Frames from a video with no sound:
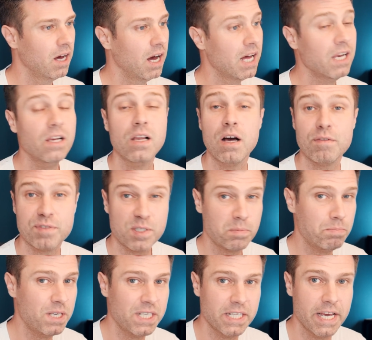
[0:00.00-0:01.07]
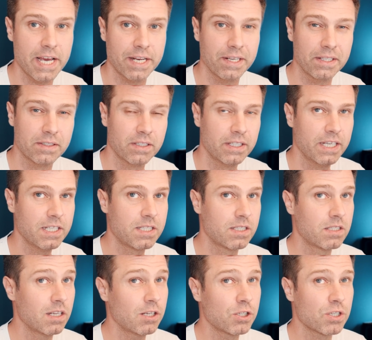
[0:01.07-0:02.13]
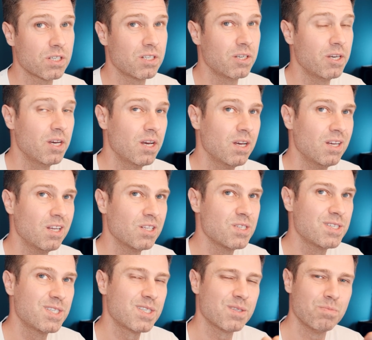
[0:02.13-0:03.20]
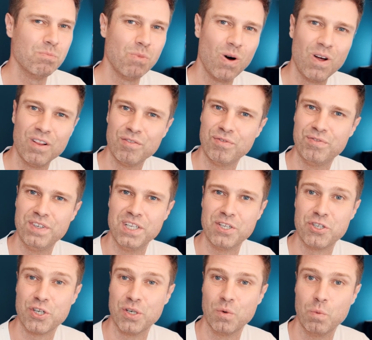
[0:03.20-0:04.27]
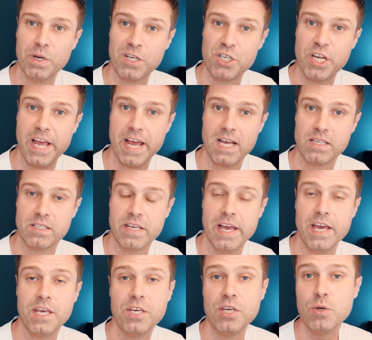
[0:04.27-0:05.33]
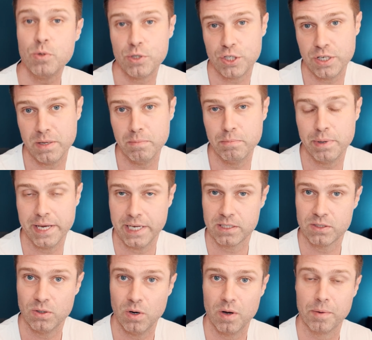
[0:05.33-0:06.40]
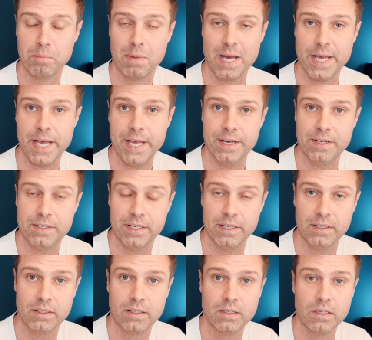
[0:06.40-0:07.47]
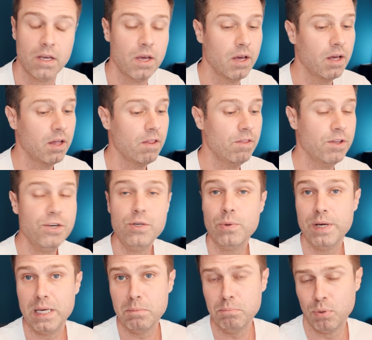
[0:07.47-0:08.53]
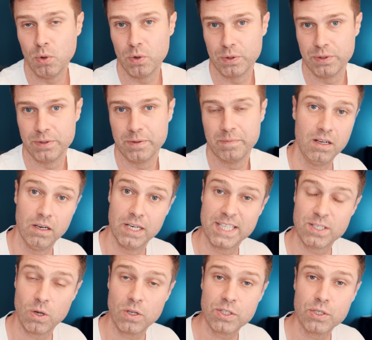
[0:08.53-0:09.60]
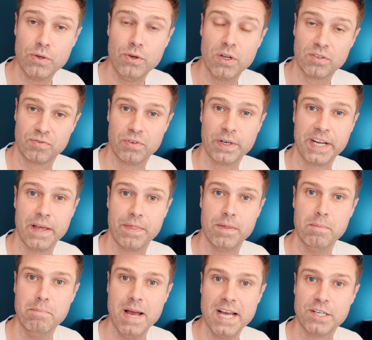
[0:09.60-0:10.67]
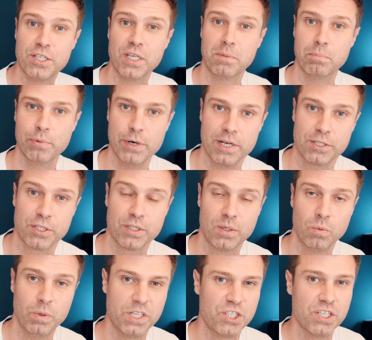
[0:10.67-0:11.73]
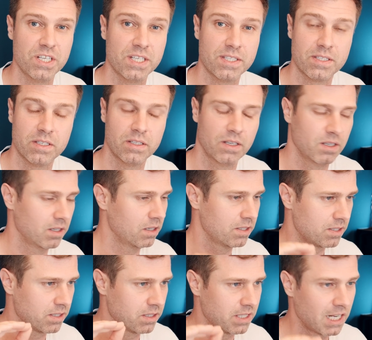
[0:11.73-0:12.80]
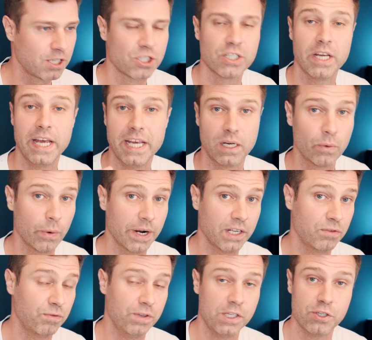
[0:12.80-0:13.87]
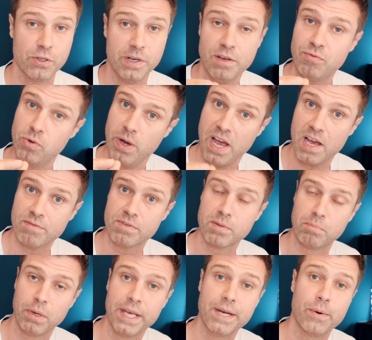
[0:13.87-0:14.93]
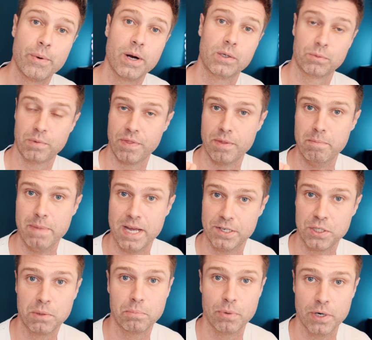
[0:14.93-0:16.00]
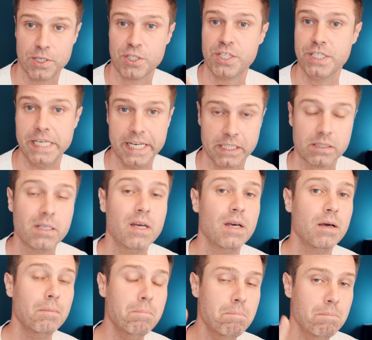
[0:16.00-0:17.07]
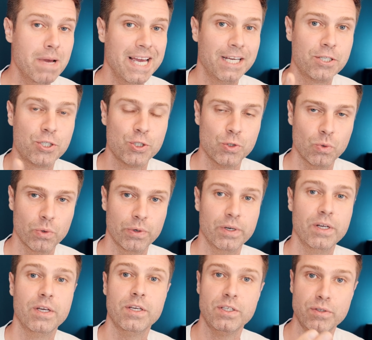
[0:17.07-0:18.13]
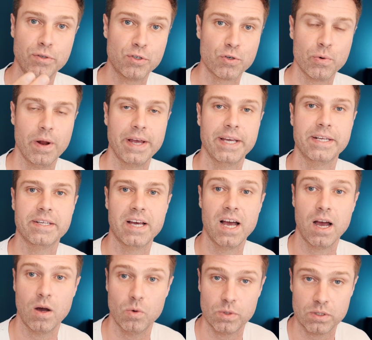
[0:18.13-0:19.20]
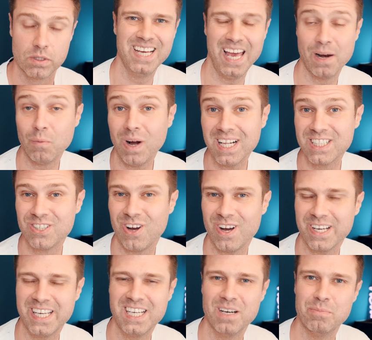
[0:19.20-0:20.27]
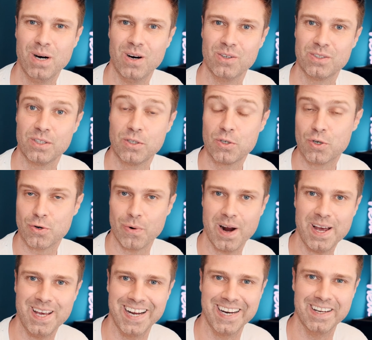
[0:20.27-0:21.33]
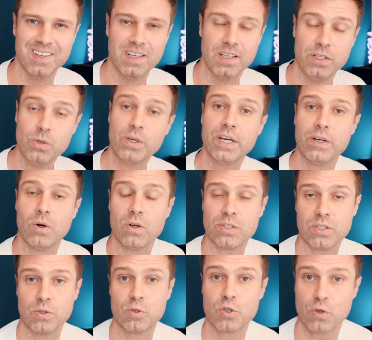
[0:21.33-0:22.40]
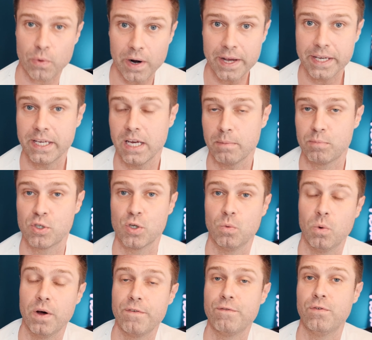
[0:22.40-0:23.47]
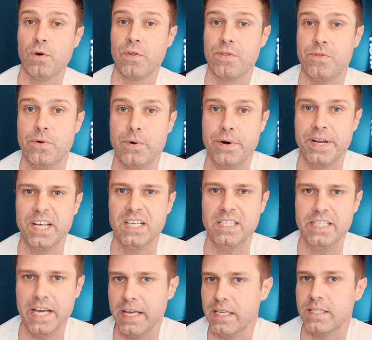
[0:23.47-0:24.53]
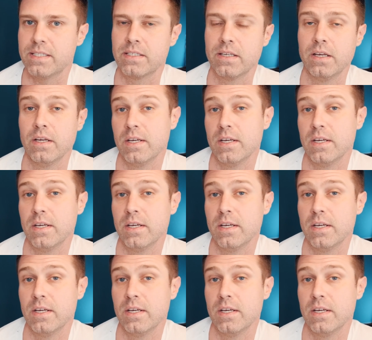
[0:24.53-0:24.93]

I love speed edit. It's such a small feature which has a huge impact on my editing the new importer. Let's also not forget the magic brush, which is such a great feature. If you haven't played around with the magic brush yet, make sure you try it out. And while talking about trying, you can also try Capture One for 30 days.